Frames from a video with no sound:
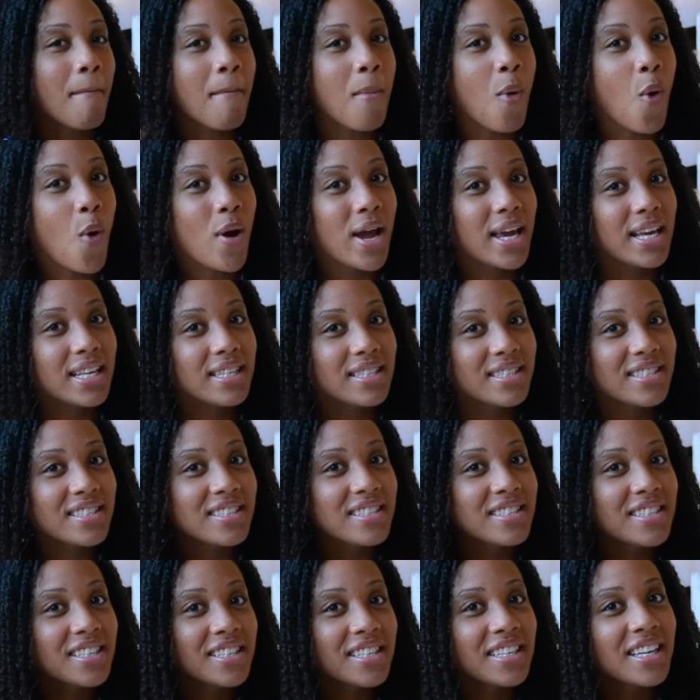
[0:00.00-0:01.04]

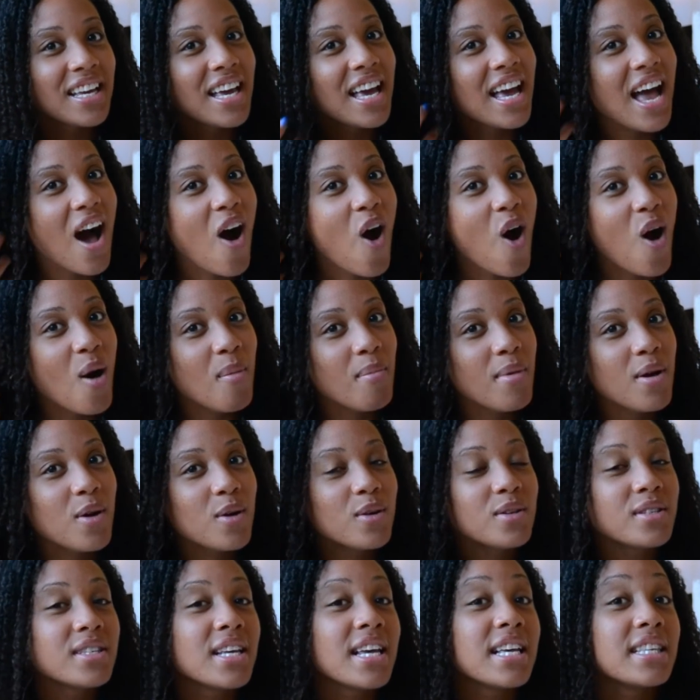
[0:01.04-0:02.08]
moist
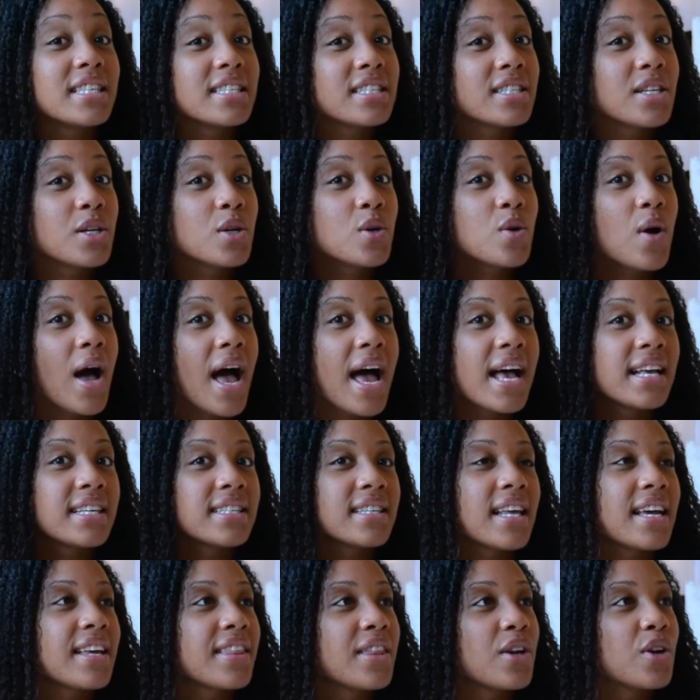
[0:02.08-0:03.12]
almost it still has
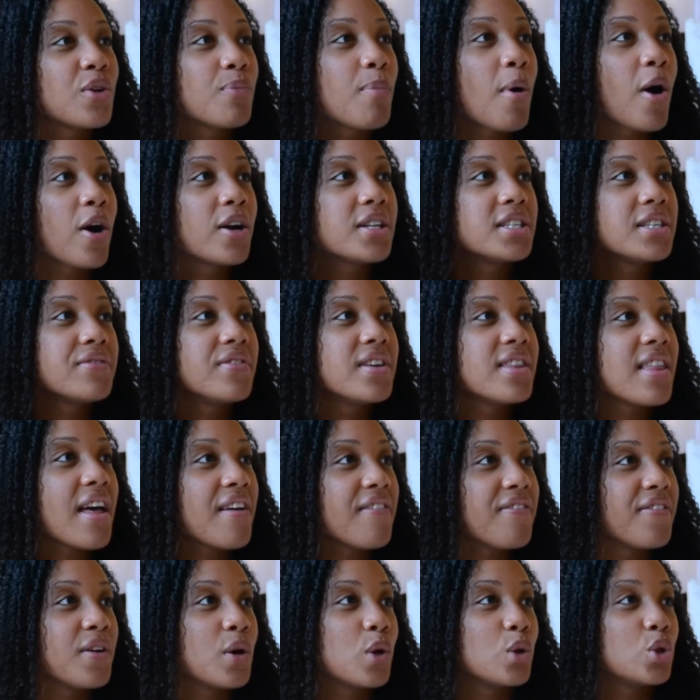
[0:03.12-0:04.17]
like there are parts of it
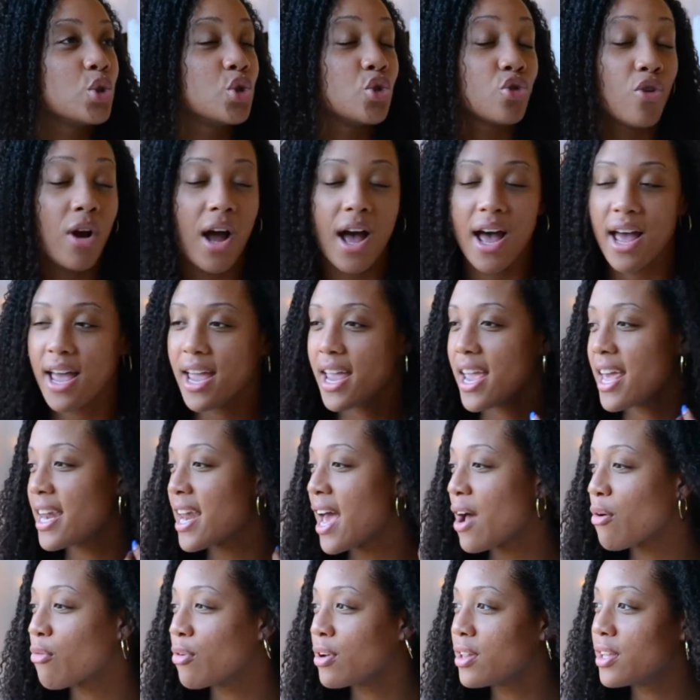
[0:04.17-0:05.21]
that feel dry and
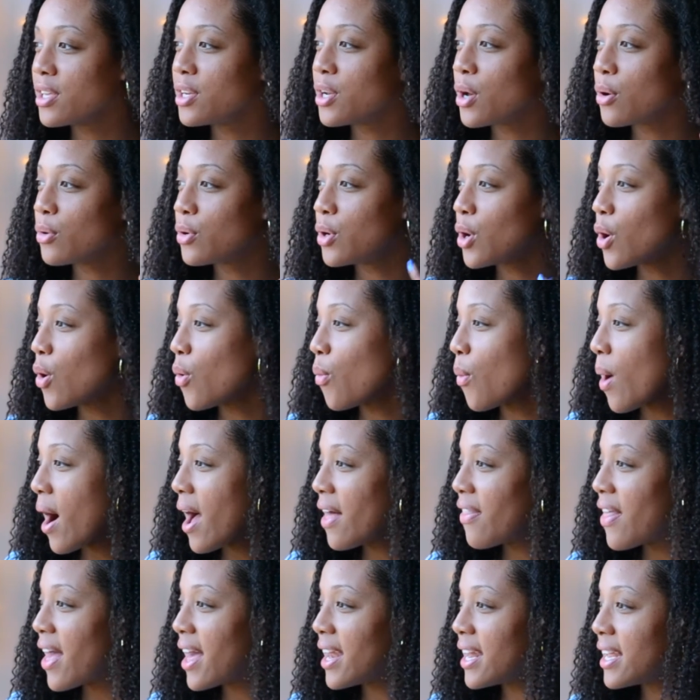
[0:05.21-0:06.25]
I really don't know
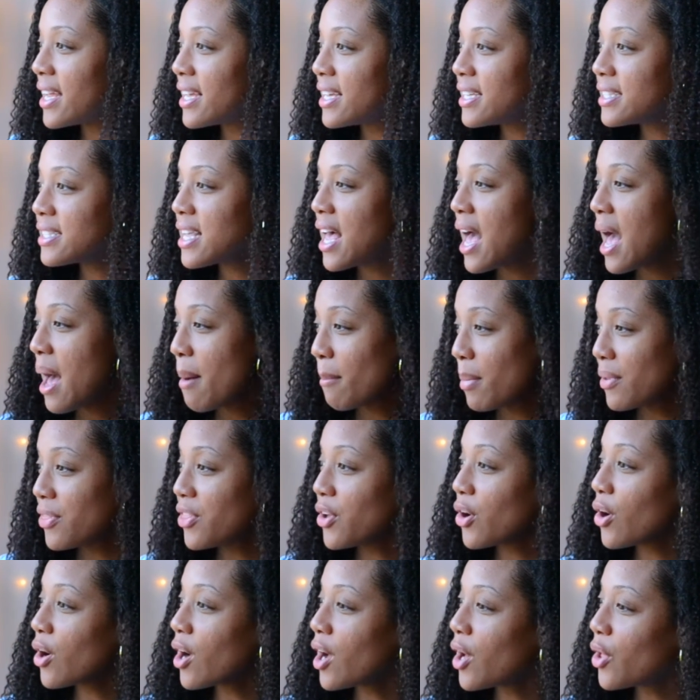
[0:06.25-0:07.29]
why that is but
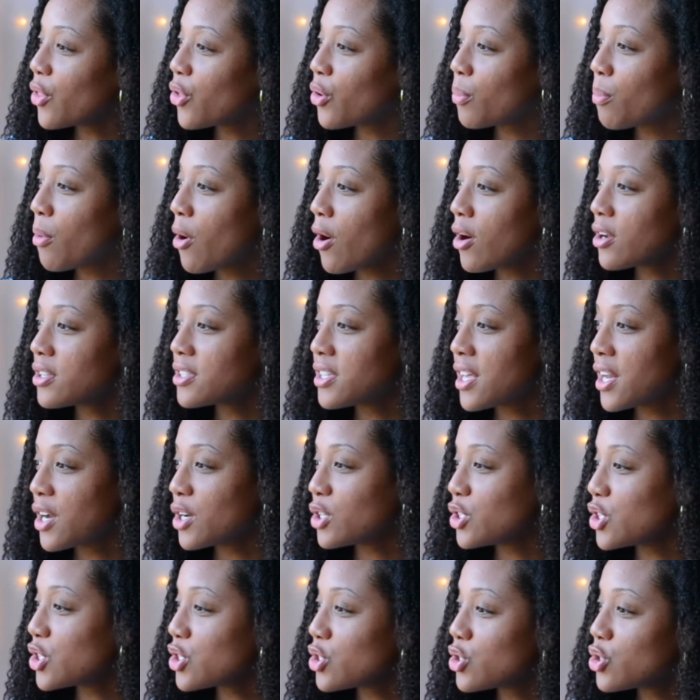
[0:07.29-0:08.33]
there are other parts that
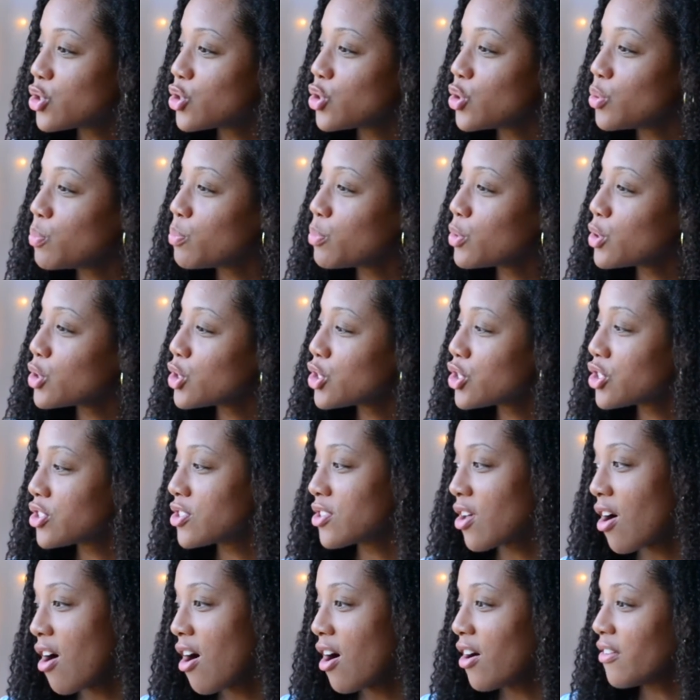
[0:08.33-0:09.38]
are just super
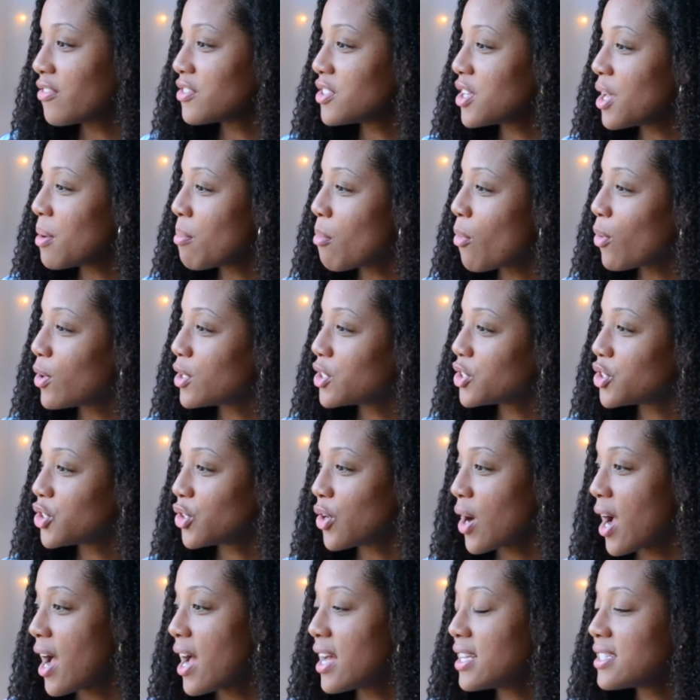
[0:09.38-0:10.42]
soft and
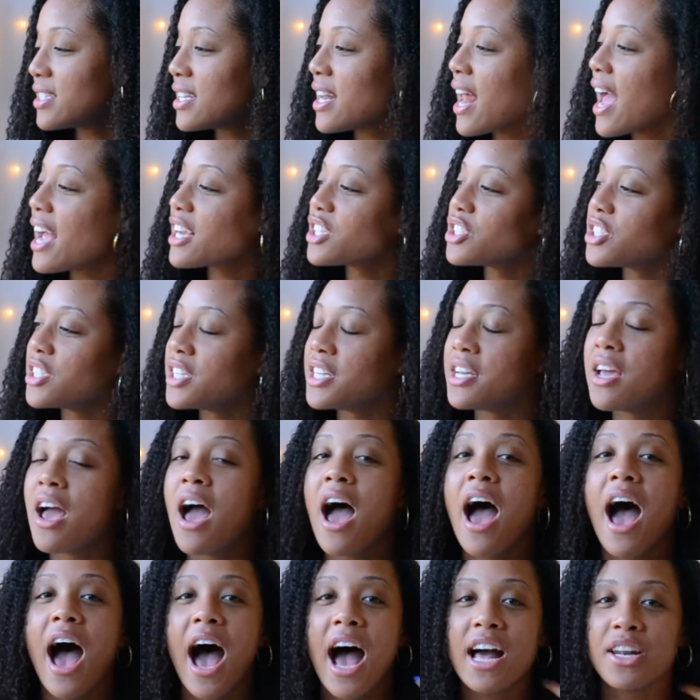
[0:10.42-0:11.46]
moisturized and actually
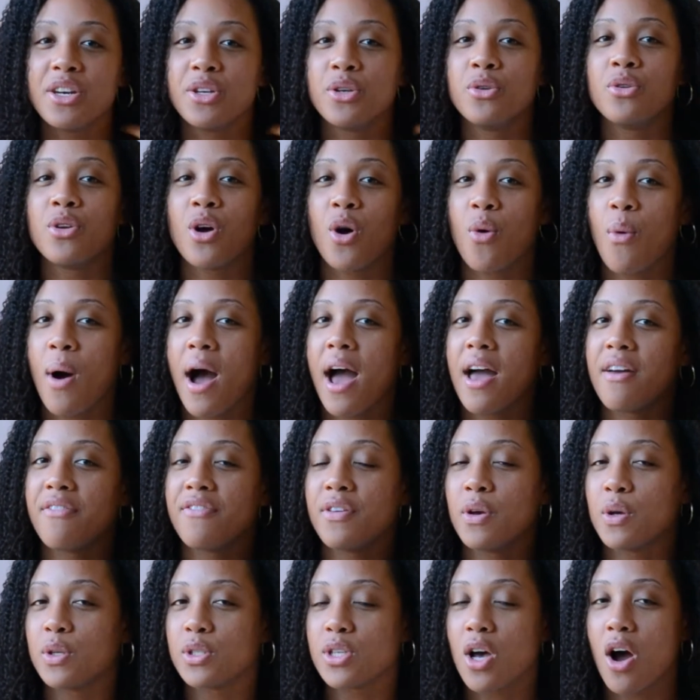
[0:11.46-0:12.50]
I do know why it
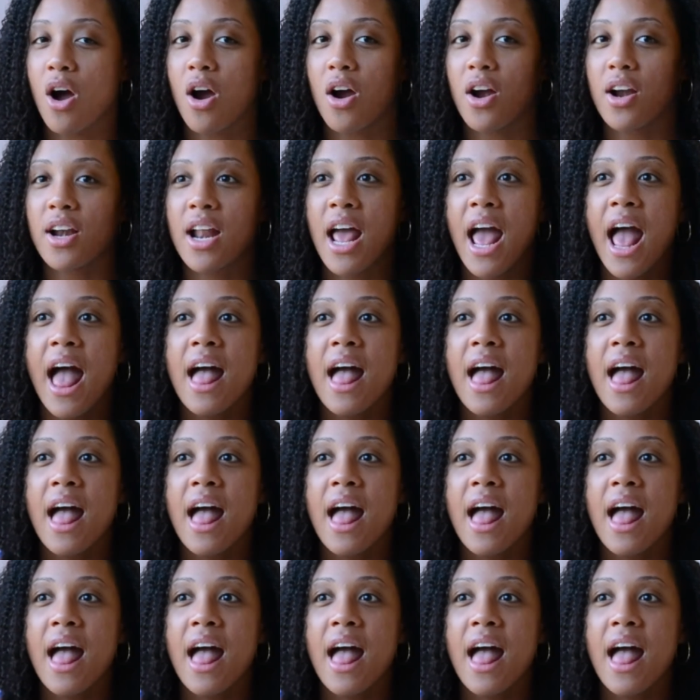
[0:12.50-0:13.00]
feels hard